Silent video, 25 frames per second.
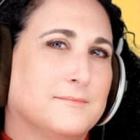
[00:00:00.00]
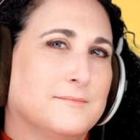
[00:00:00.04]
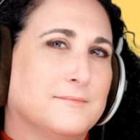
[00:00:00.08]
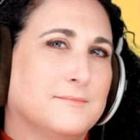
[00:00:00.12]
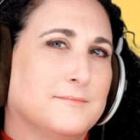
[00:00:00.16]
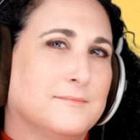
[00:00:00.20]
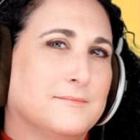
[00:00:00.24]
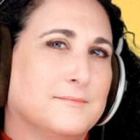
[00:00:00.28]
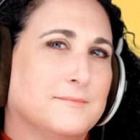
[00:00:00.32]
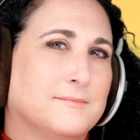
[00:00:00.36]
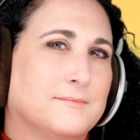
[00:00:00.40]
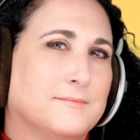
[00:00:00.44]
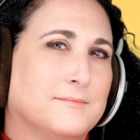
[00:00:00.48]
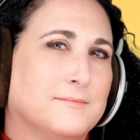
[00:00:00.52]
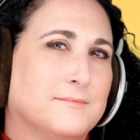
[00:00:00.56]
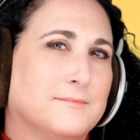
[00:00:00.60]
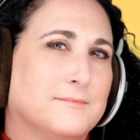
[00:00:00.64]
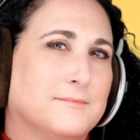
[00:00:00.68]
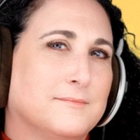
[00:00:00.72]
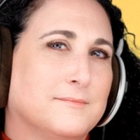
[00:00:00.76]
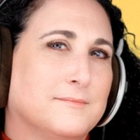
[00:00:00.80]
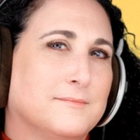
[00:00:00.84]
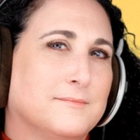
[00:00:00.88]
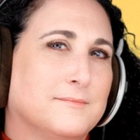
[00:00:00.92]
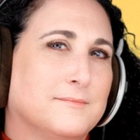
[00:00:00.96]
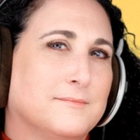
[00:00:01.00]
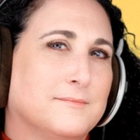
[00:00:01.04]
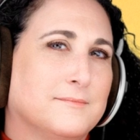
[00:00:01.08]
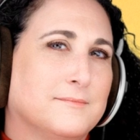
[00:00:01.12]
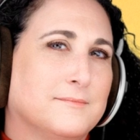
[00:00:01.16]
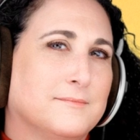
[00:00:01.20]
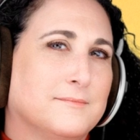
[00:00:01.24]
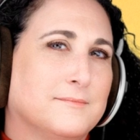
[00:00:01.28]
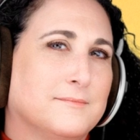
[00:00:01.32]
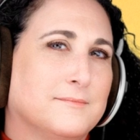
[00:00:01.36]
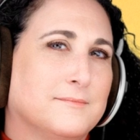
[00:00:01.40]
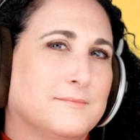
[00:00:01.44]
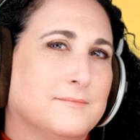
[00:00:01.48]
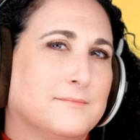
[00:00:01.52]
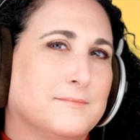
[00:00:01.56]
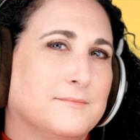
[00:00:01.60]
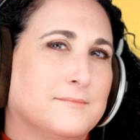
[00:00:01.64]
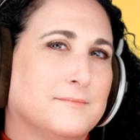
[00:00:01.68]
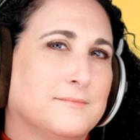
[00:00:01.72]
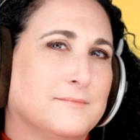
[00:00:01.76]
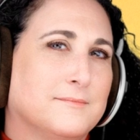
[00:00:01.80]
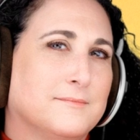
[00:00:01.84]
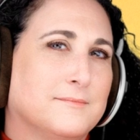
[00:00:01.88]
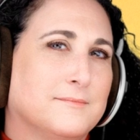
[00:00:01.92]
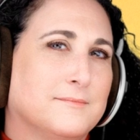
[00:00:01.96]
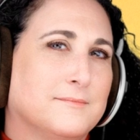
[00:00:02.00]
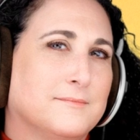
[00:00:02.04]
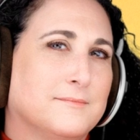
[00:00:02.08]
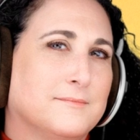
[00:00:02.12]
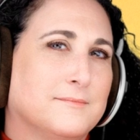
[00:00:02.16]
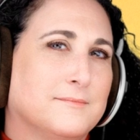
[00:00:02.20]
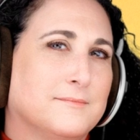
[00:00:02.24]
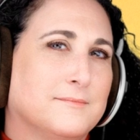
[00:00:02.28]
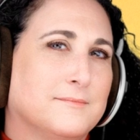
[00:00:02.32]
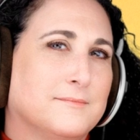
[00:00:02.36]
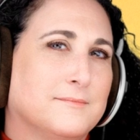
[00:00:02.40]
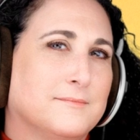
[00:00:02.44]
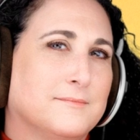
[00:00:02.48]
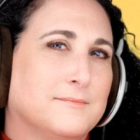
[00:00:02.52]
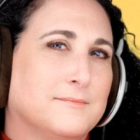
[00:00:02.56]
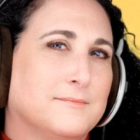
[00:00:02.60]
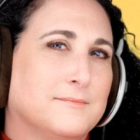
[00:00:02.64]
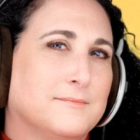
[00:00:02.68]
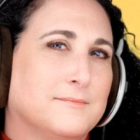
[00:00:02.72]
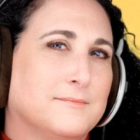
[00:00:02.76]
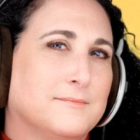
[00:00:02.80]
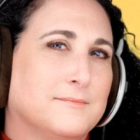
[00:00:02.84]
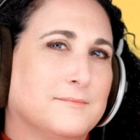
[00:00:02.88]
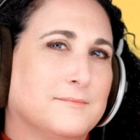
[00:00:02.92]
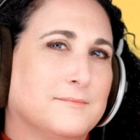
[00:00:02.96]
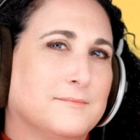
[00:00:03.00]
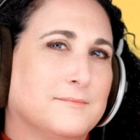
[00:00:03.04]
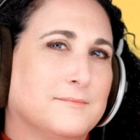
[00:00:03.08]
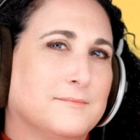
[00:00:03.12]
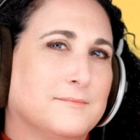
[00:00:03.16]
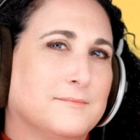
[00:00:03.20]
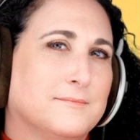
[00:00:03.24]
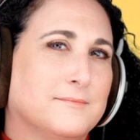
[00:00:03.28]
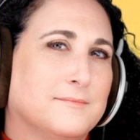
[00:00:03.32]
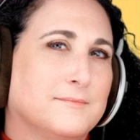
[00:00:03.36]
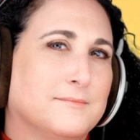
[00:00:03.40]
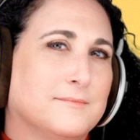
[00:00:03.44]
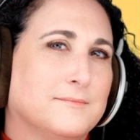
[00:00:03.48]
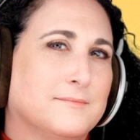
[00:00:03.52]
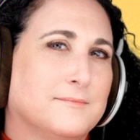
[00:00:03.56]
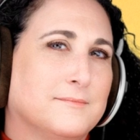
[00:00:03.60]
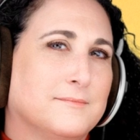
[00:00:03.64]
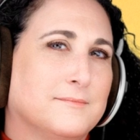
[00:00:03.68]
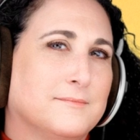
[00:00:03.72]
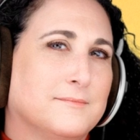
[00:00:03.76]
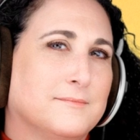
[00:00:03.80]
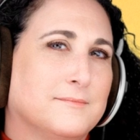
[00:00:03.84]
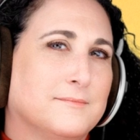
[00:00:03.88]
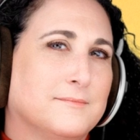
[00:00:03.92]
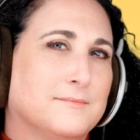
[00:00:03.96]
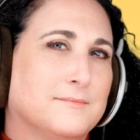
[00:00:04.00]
[no speech]